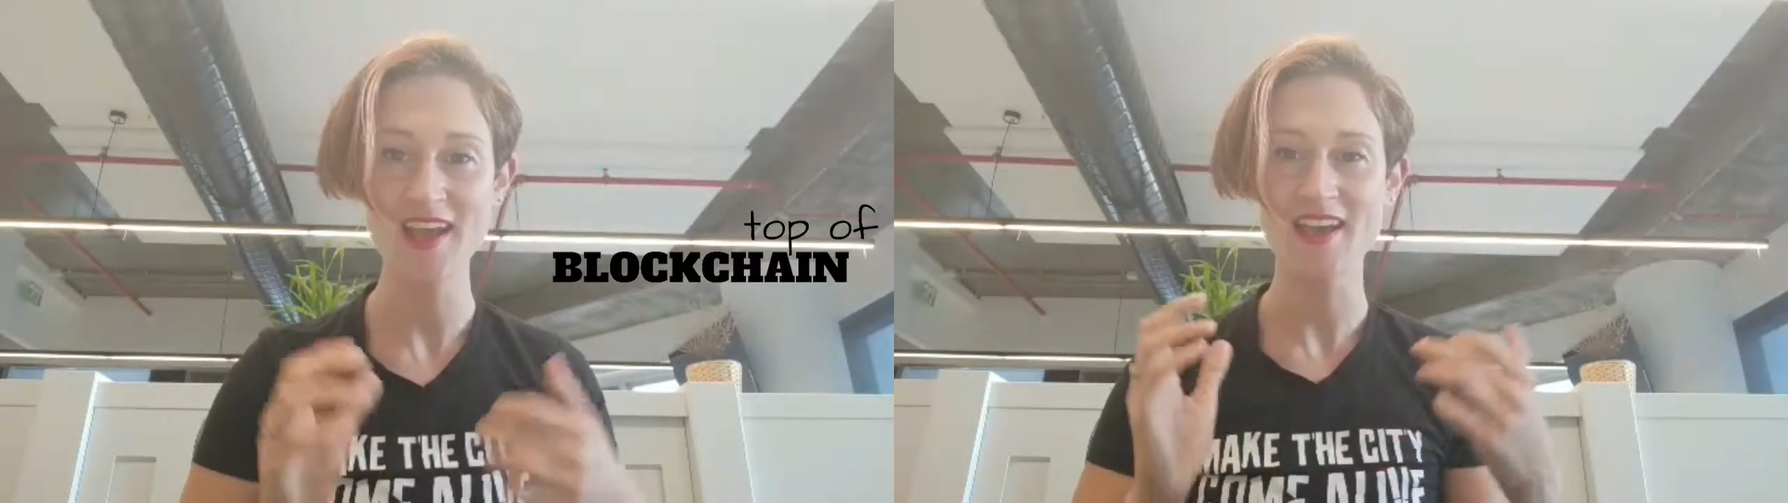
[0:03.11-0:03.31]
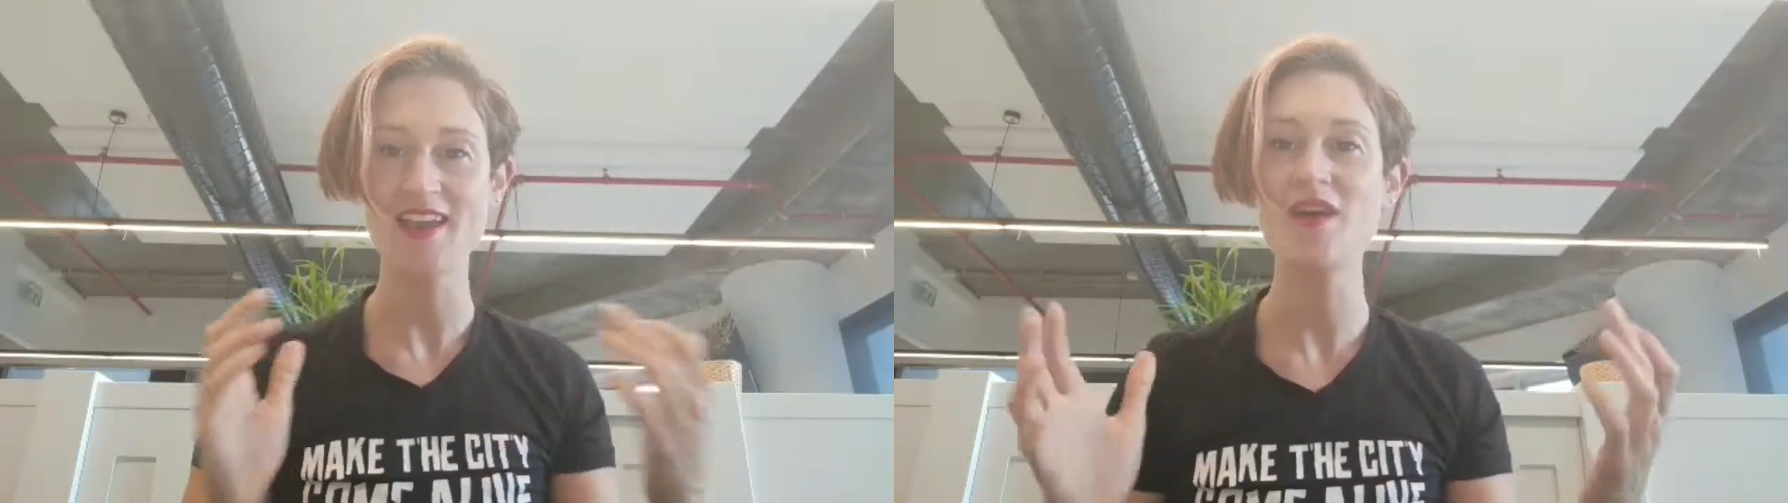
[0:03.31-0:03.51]

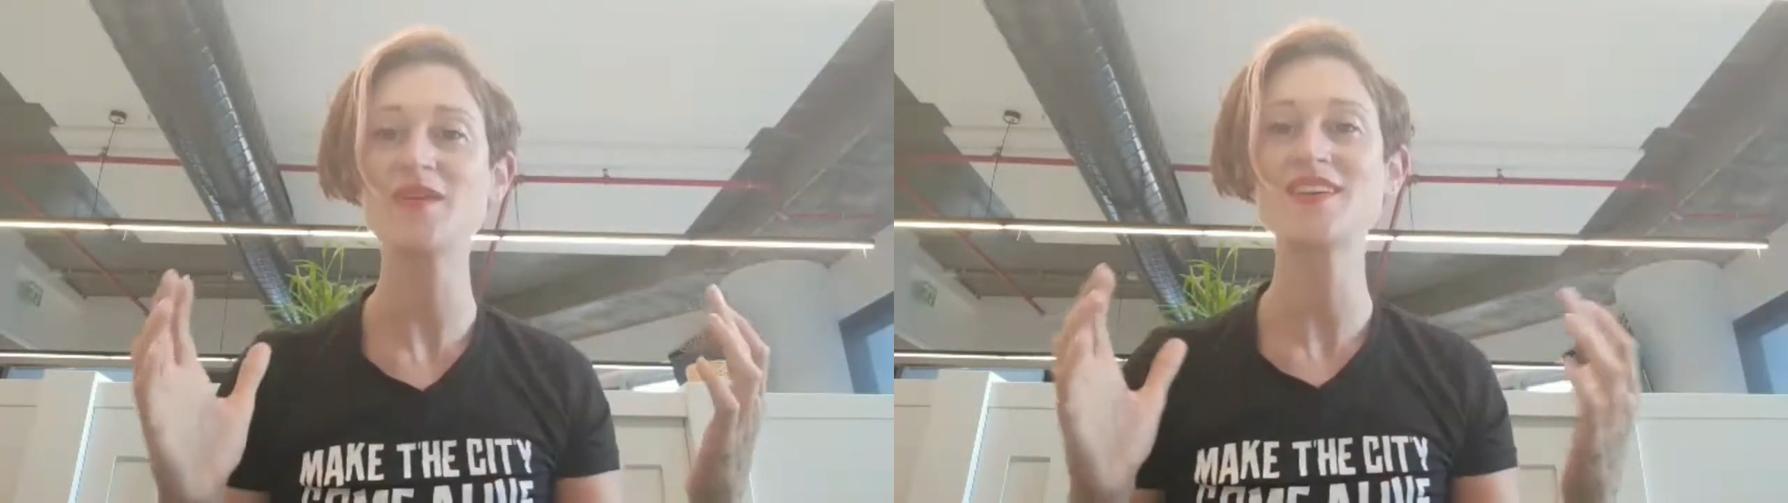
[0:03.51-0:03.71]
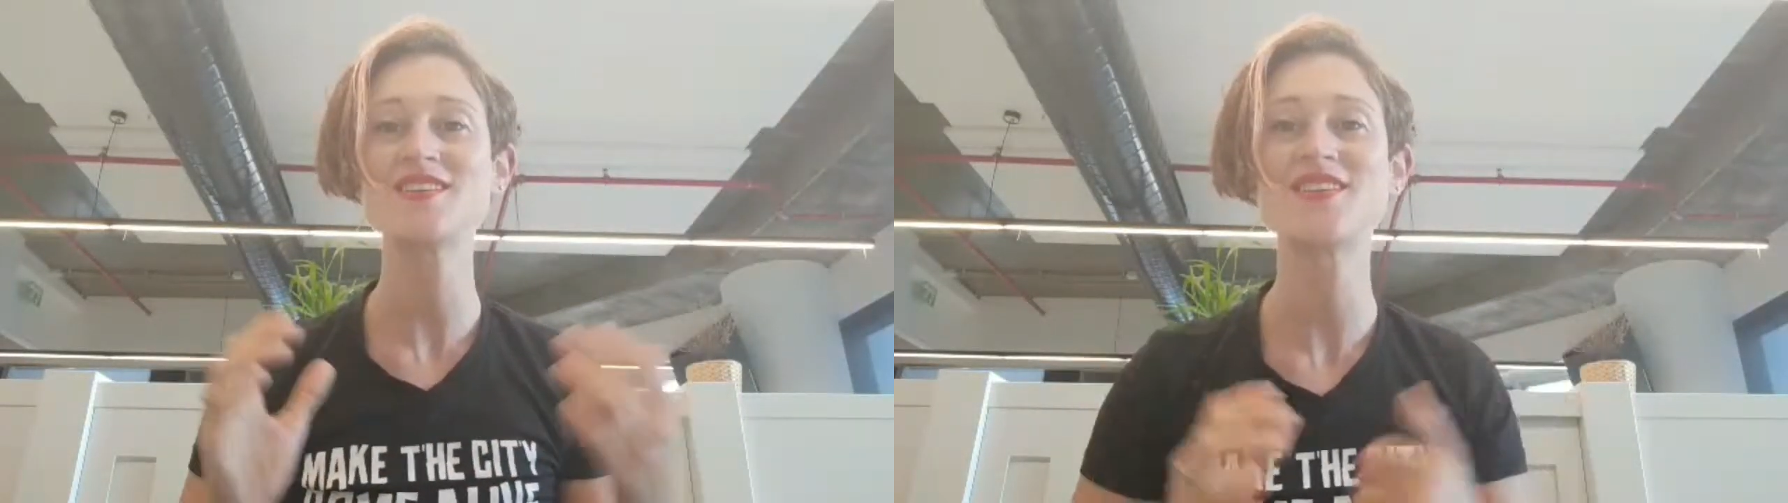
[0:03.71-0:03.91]
and I
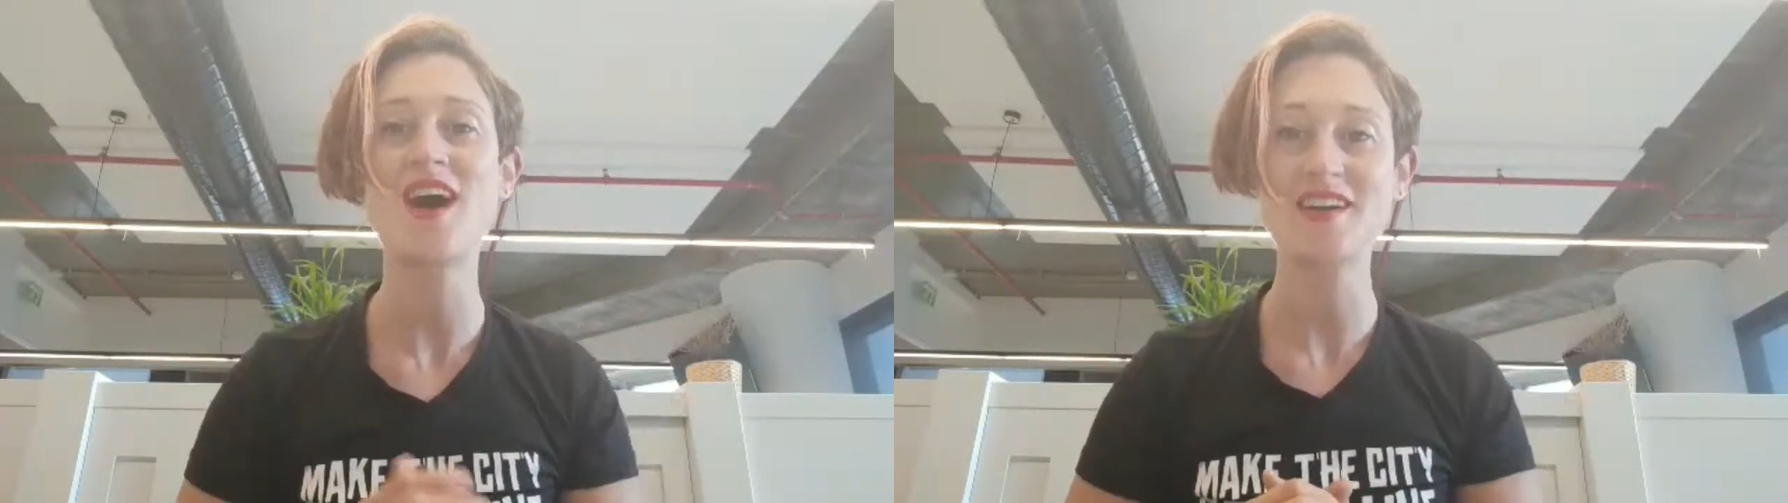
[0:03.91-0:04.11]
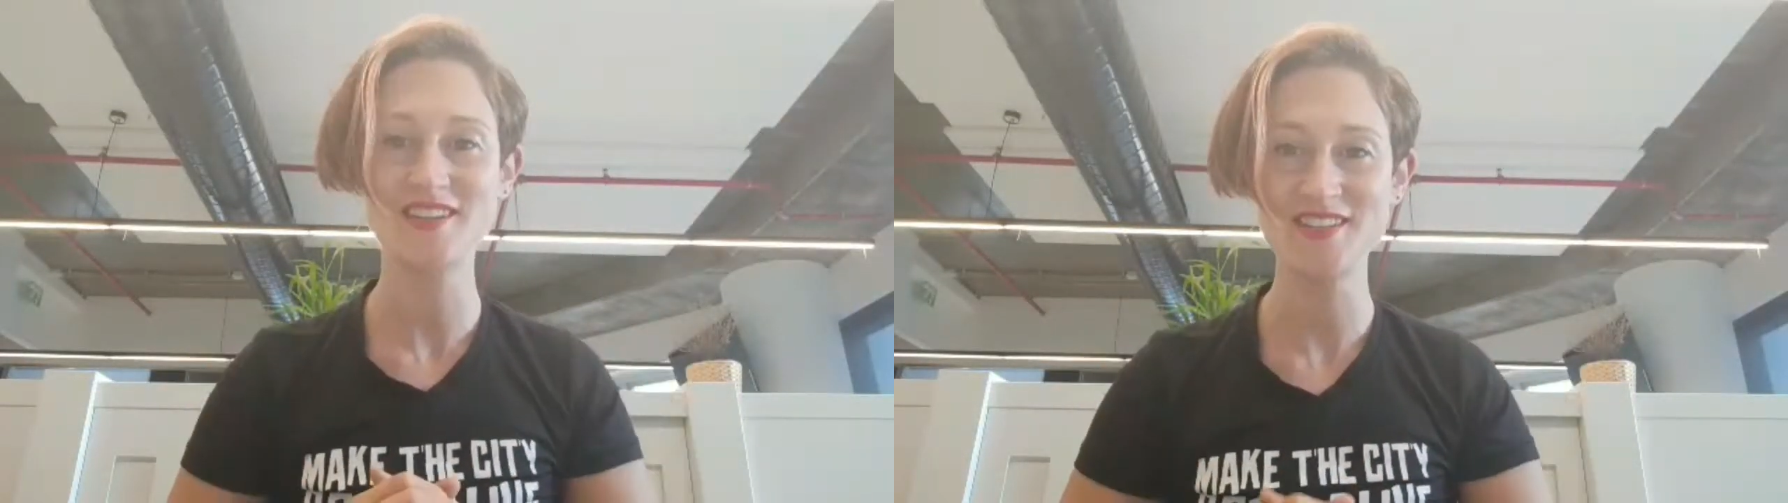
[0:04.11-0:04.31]
want to
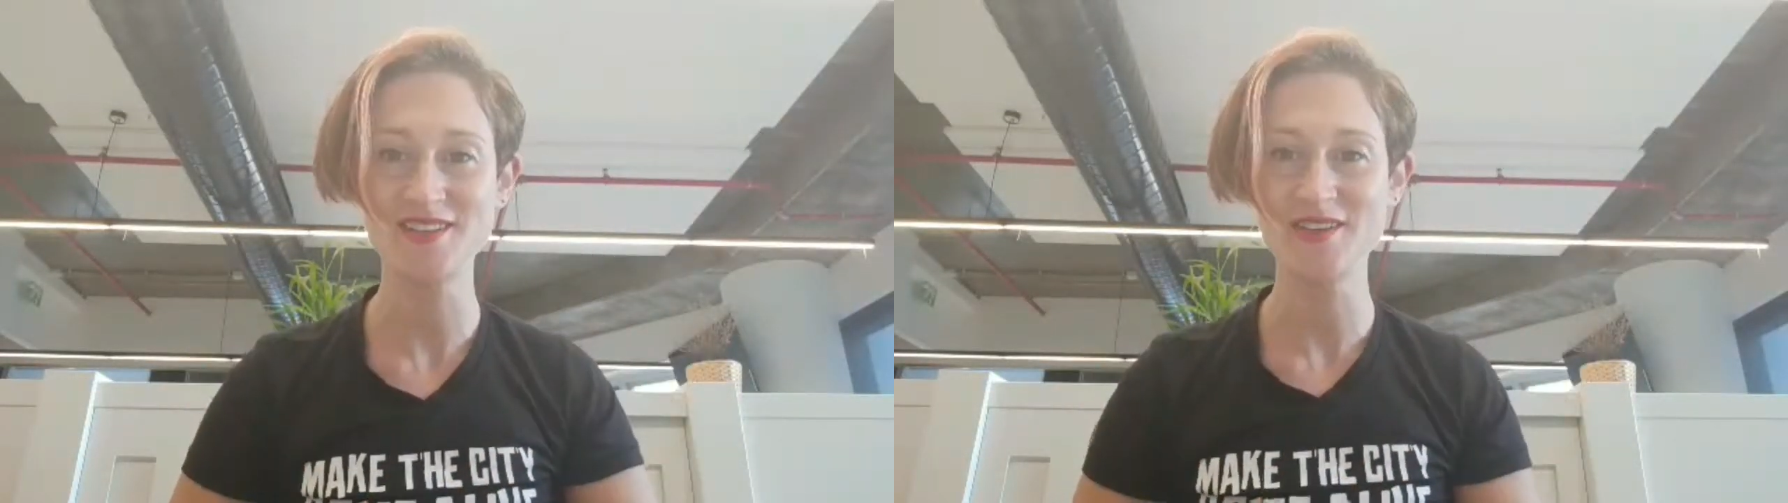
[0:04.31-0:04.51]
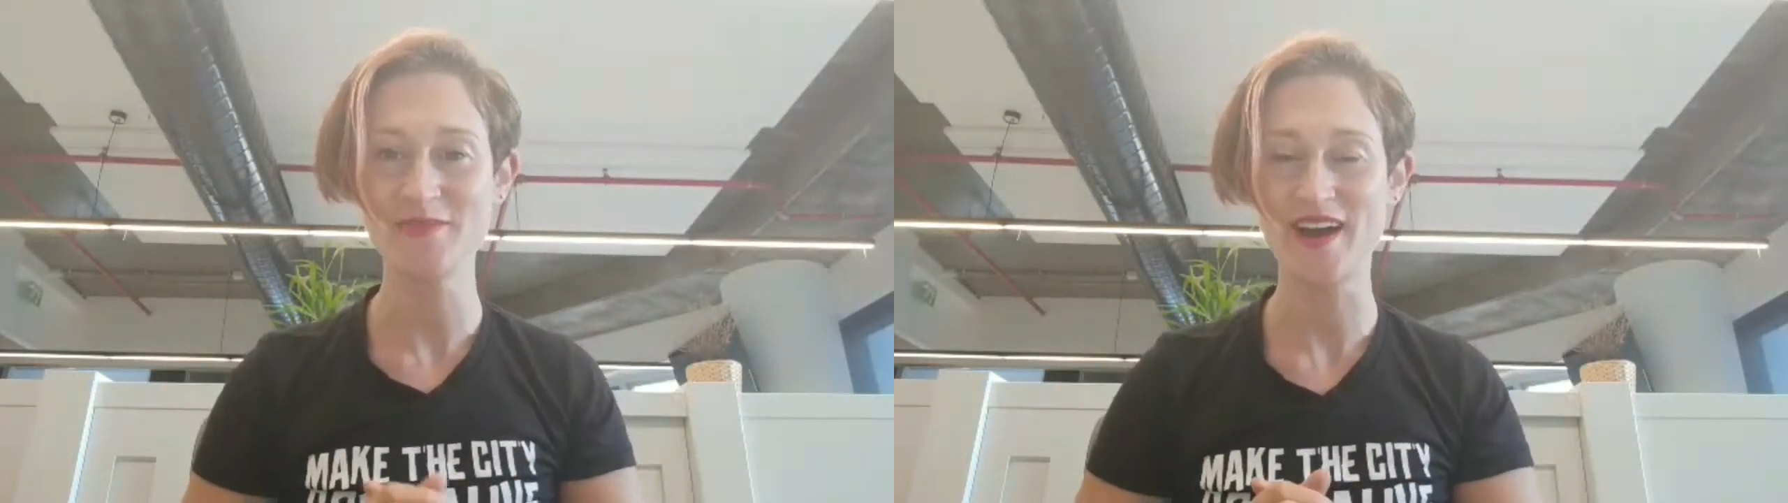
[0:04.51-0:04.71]
talk to
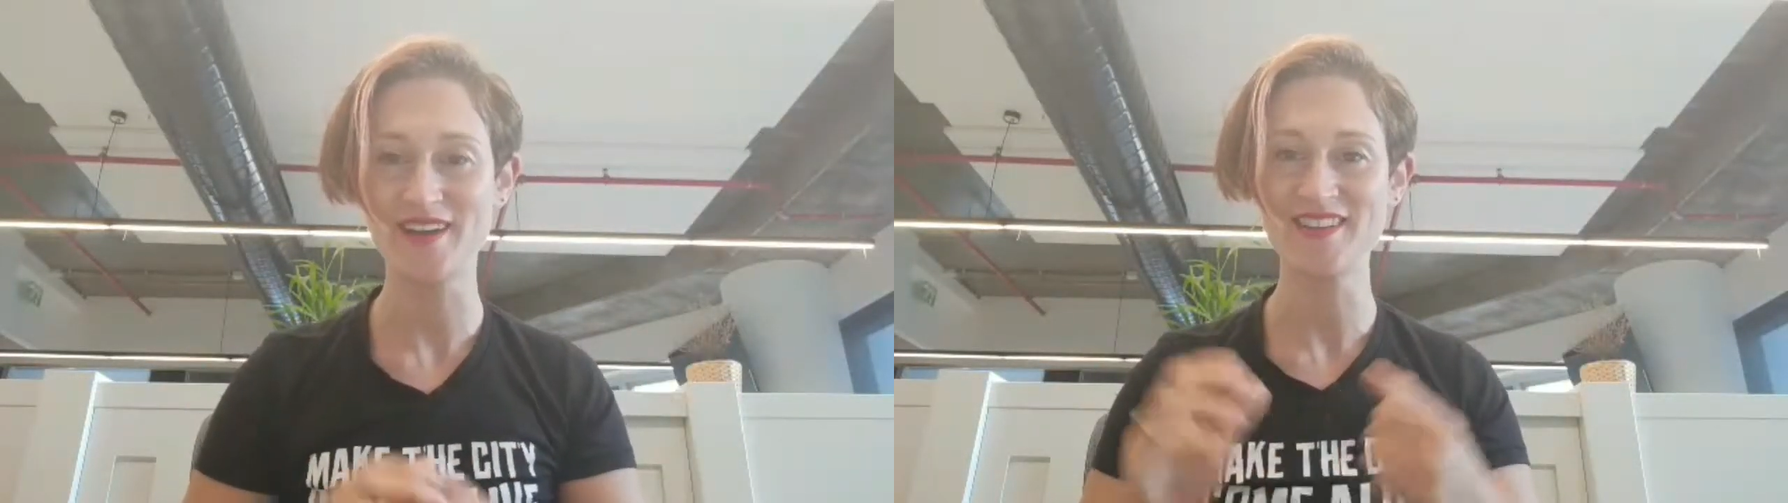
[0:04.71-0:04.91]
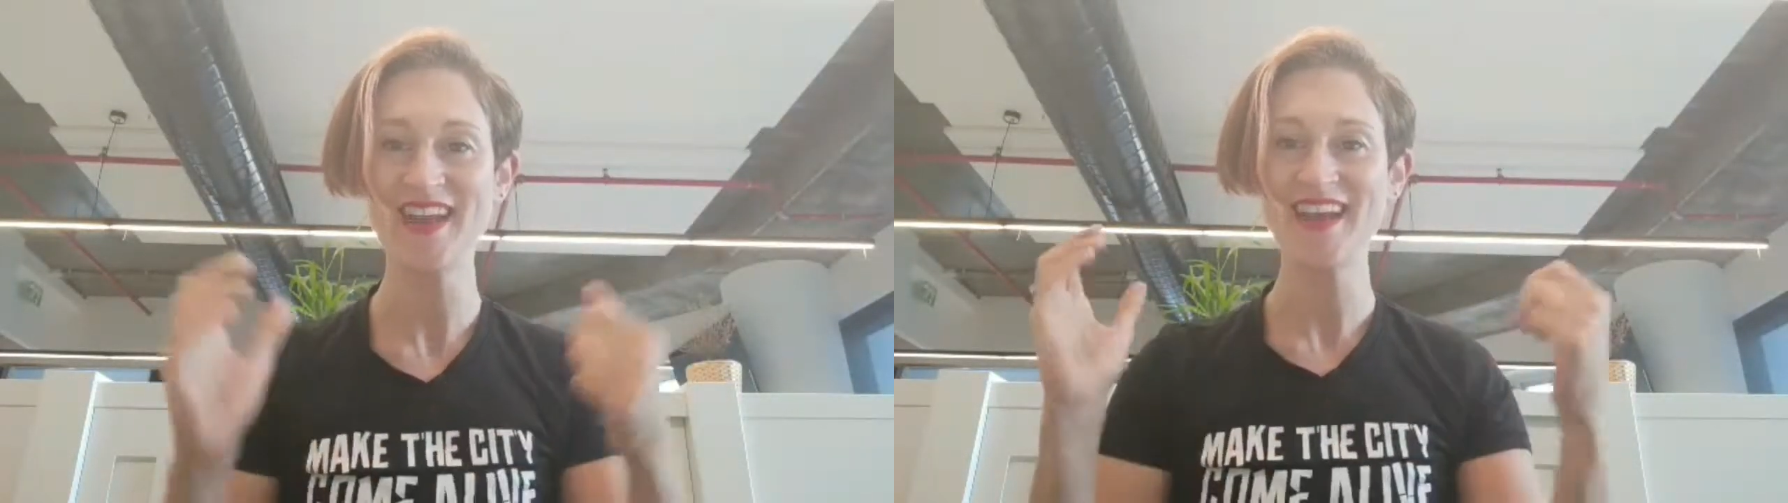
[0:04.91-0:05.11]
you about